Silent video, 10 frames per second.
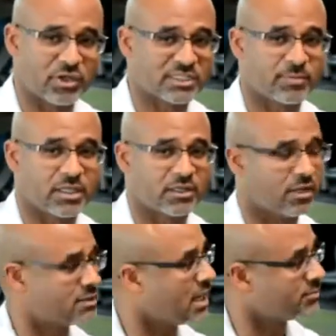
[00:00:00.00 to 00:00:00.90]
we
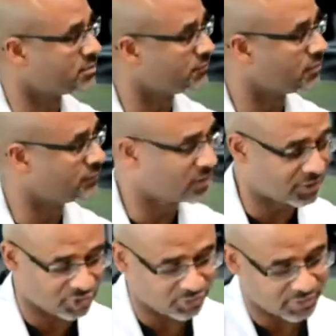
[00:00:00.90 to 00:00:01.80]
transplant all types
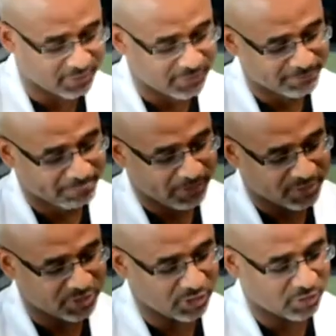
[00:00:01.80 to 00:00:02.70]
of
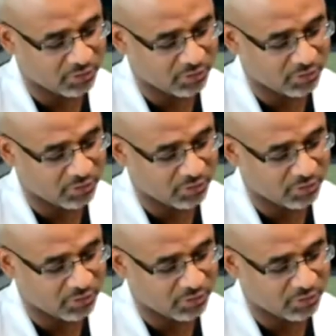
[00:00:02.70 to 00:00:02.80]
tissues.